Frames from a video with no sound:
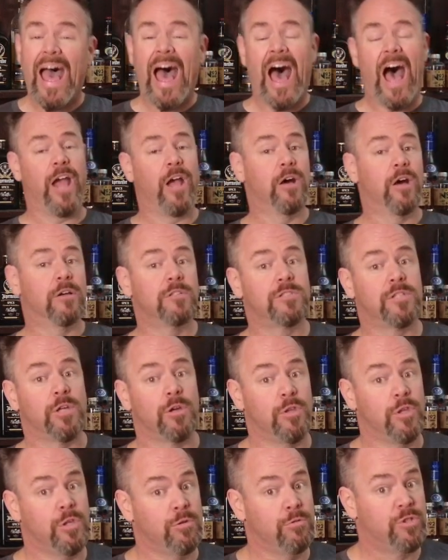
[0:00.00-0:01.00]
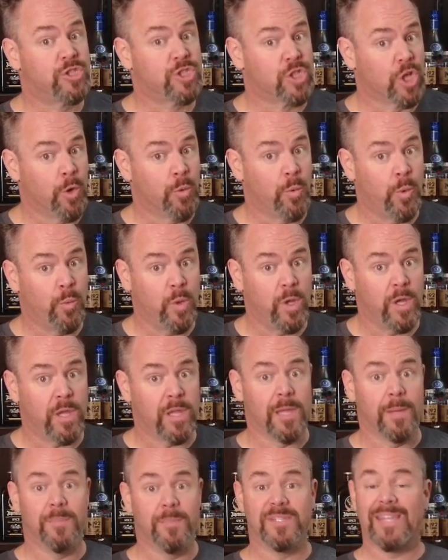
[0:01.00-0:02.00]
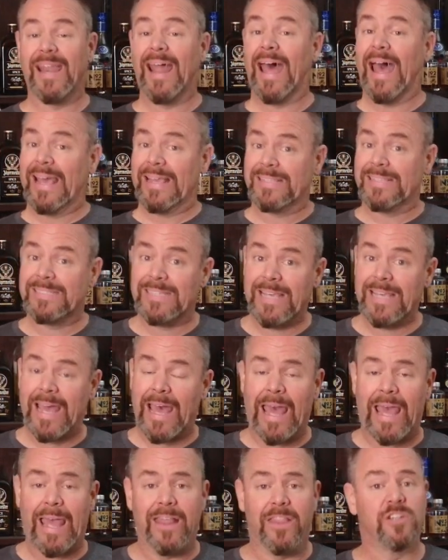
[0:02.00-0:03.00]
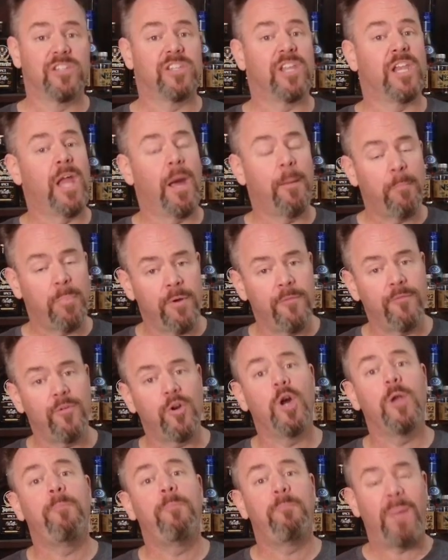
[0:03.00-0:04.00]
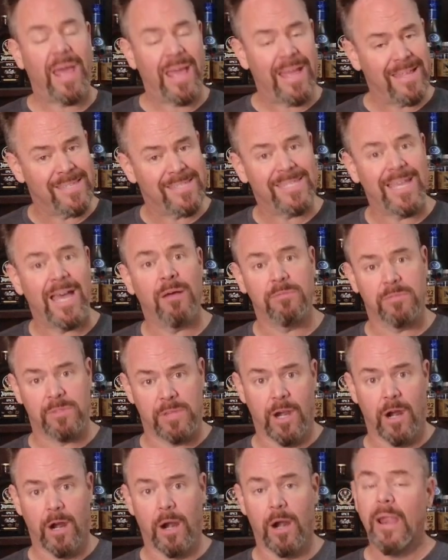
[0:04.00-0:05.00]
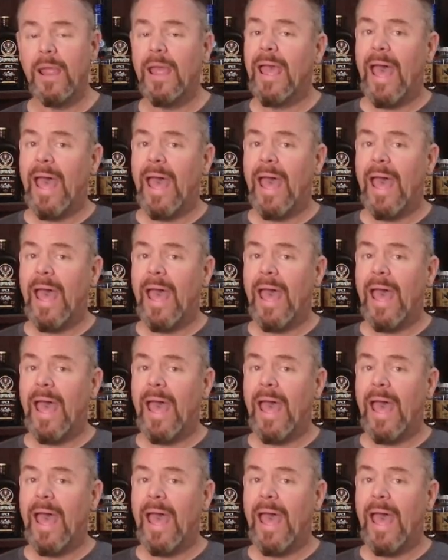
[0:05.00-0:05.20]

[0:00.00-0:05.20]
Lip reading: I also use Sherwin-Williams and ICI. There's a number of good paints out there.